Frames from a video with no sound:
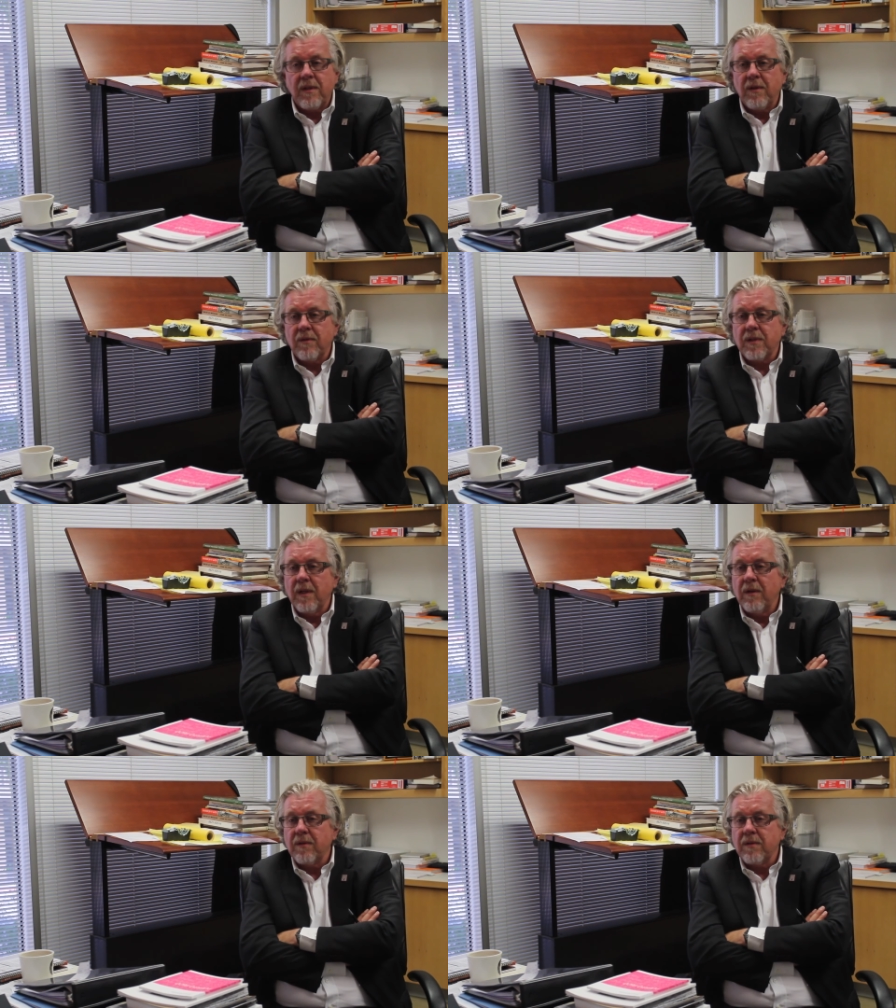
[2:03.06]
in your
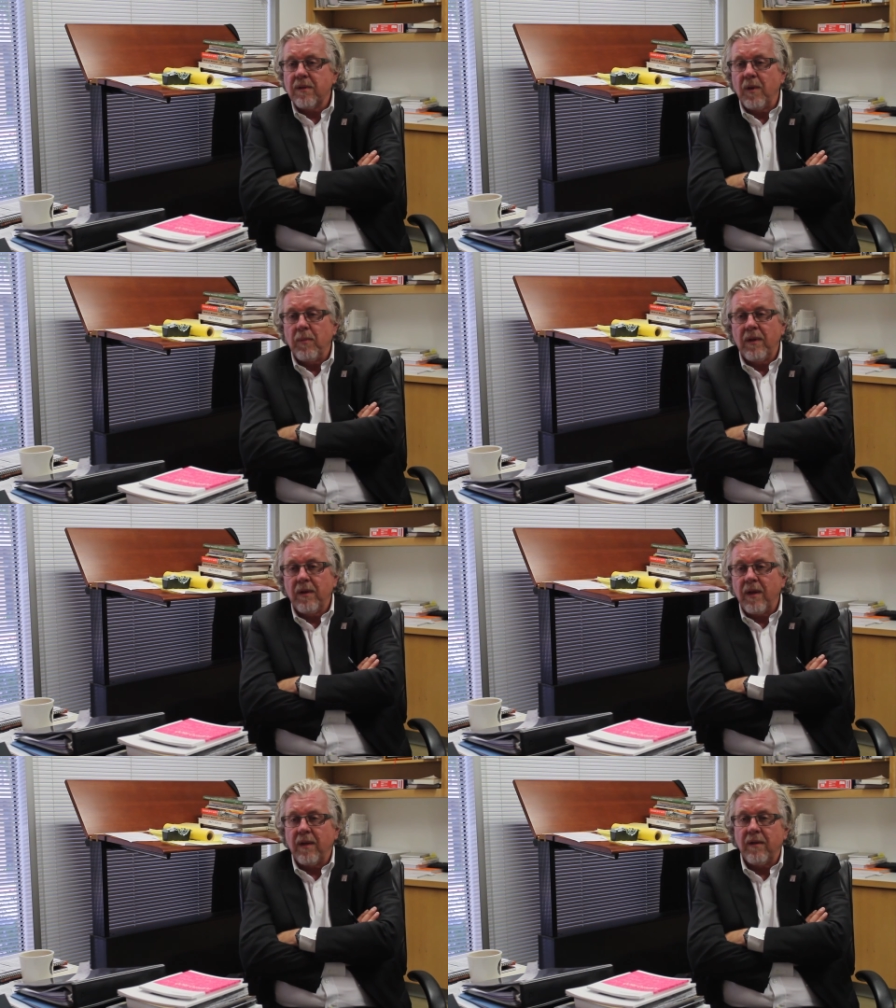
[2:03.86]
skills and
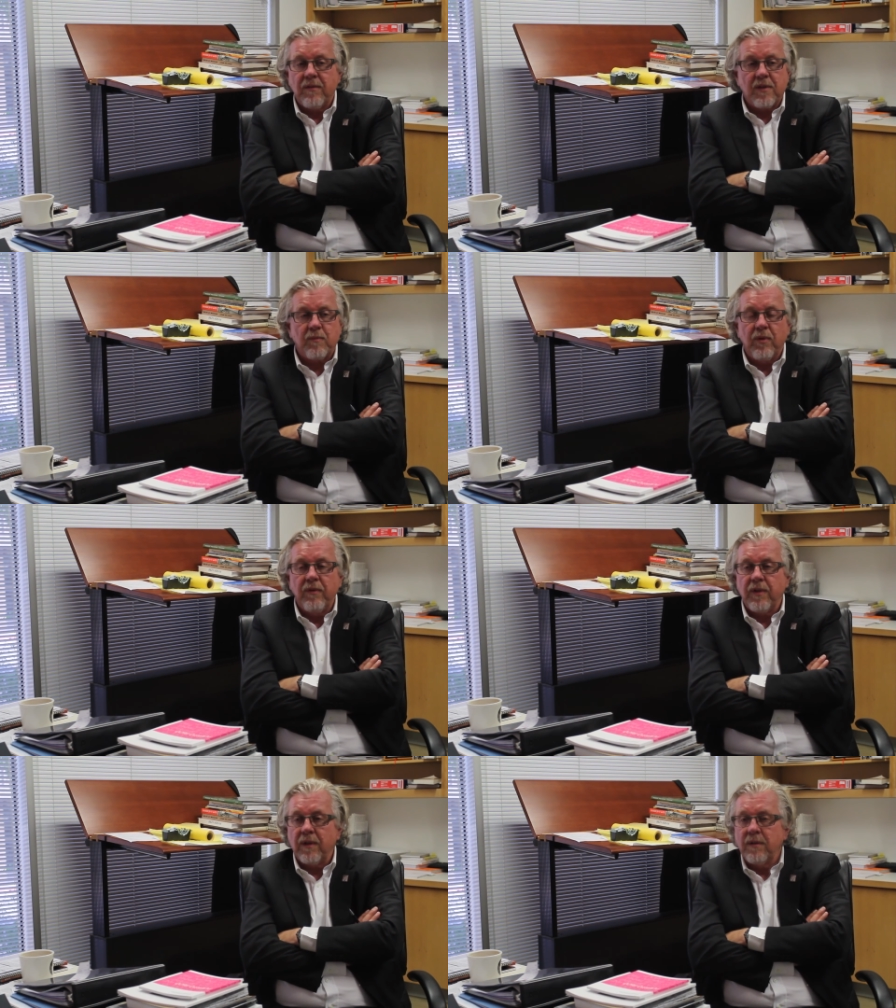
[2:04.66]
ability. You've just
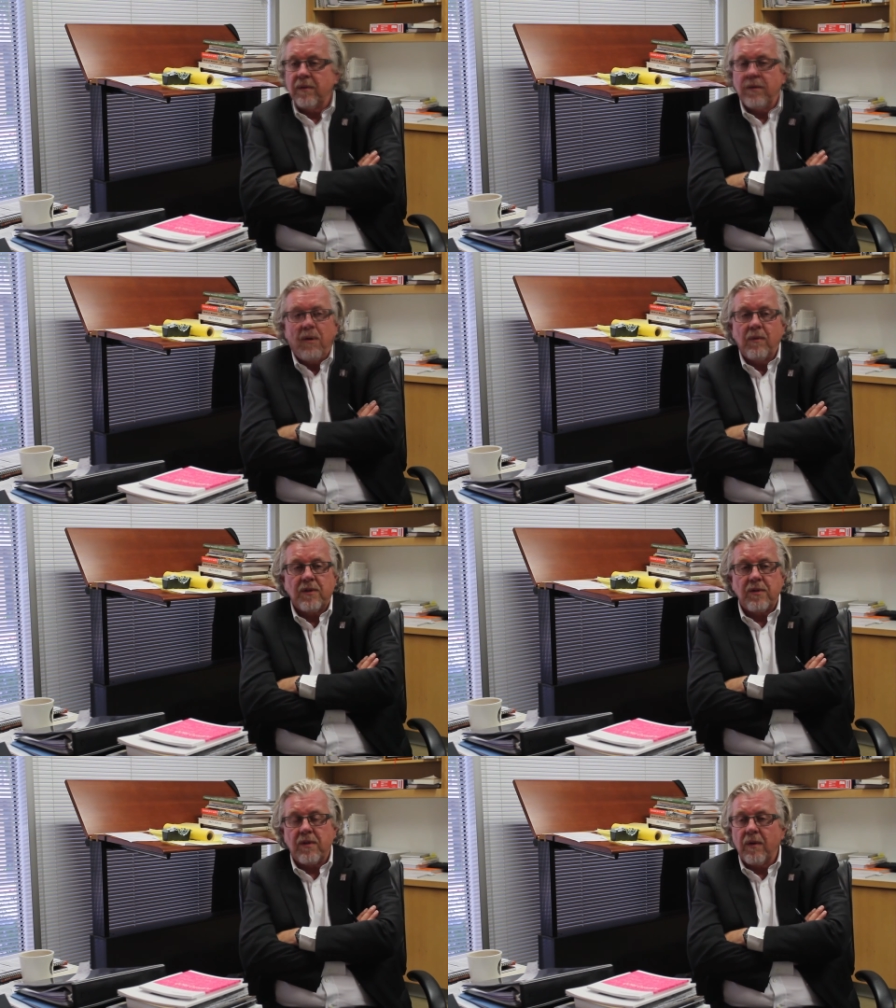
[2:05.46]
proved it. You know
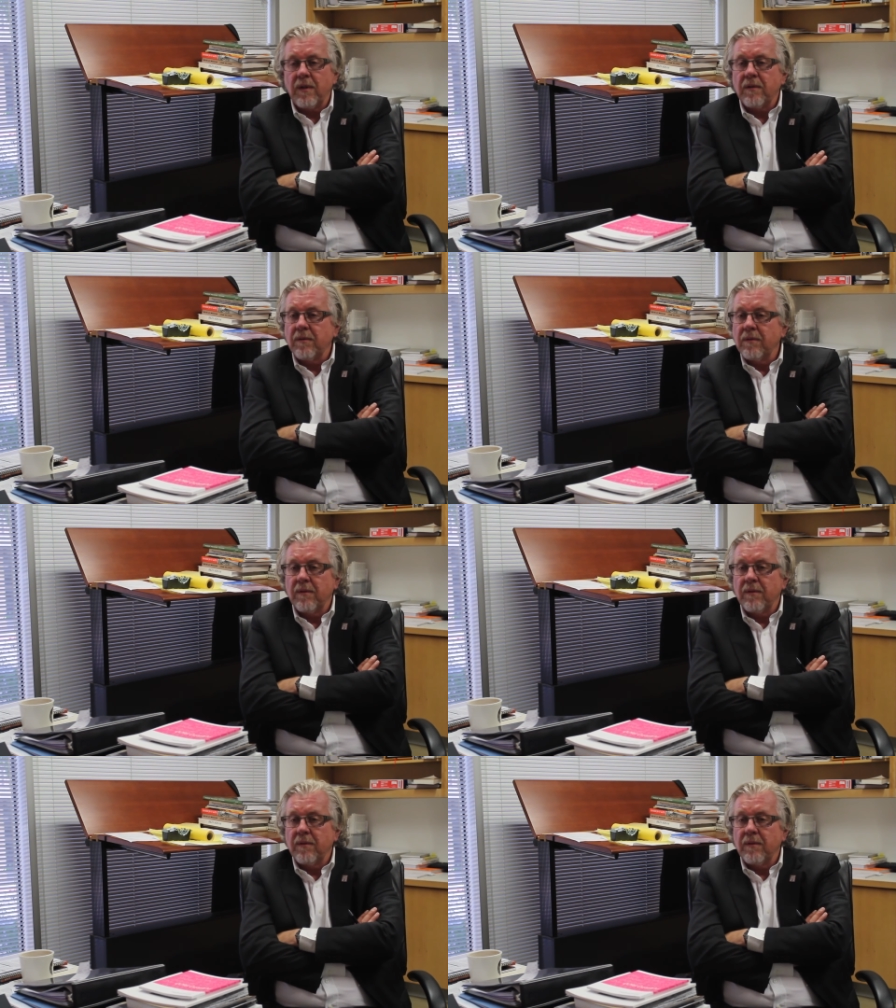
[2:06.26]
what you're doing.